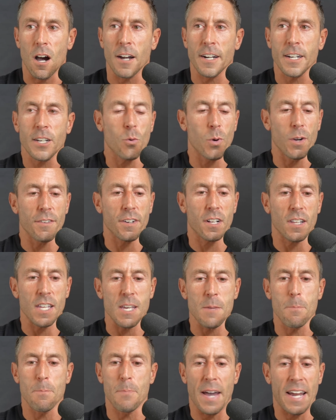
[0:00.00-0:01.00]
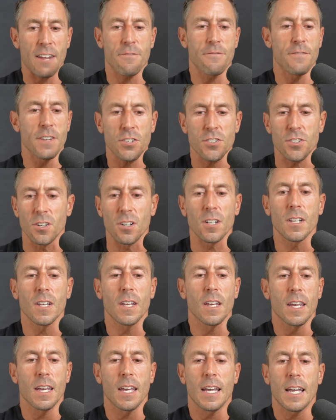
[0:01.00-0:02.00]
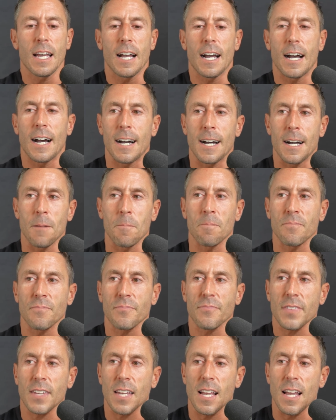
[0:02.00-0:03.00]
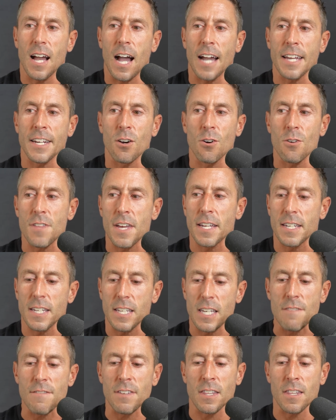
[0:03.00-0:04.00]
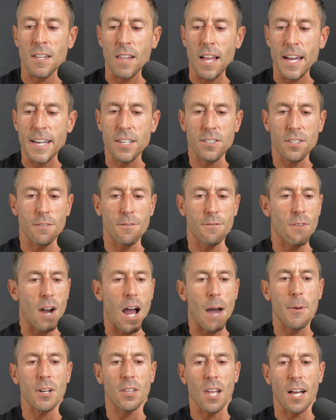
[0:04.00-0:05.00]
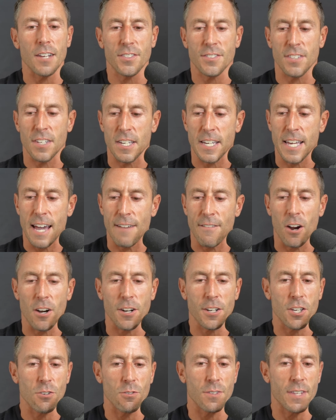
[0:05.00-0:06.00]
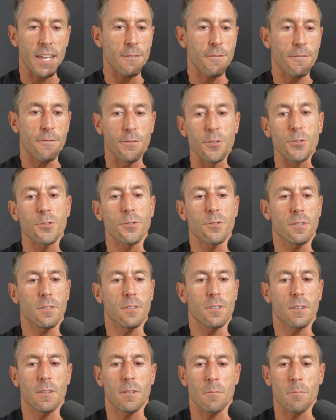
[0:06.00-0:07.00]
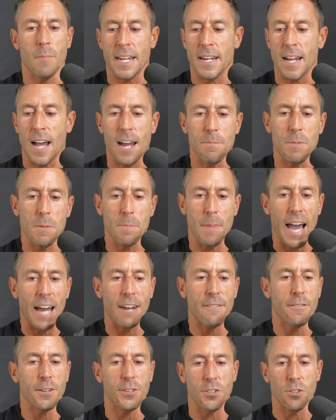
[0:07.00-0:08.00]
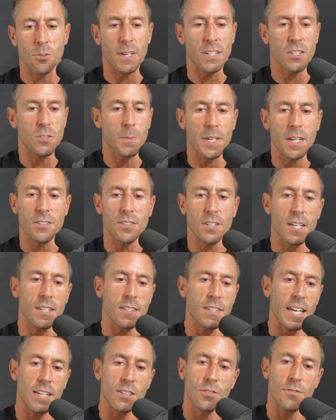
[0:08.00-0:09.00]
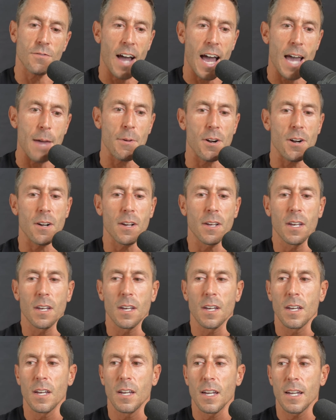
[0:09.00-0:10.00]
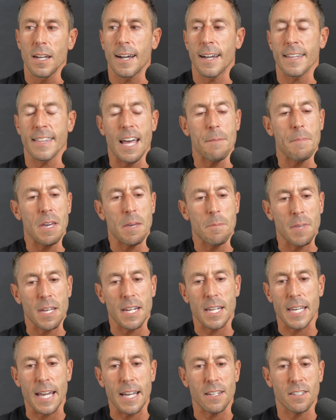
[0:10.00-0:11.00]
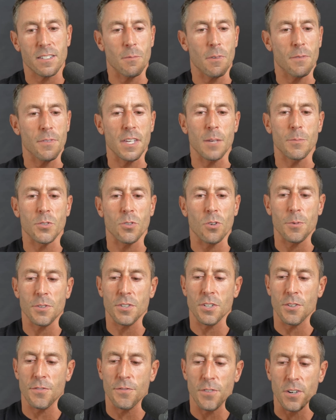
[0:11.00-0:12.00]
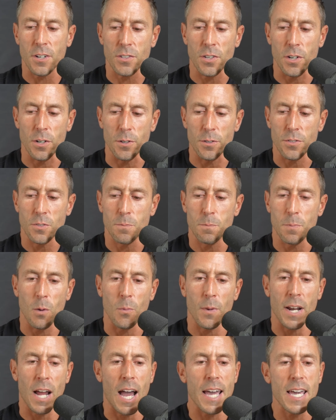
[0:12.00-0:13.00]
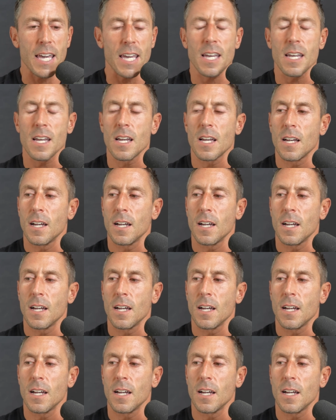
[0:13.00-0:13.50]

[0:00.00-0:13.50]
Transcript: unequivocally beneficial. Um, I know that even the likes of Robert Lustig have argued that fruit may not be bad for humans because it contains fiber, and that may mitigate some of the absorption of fructose. But when I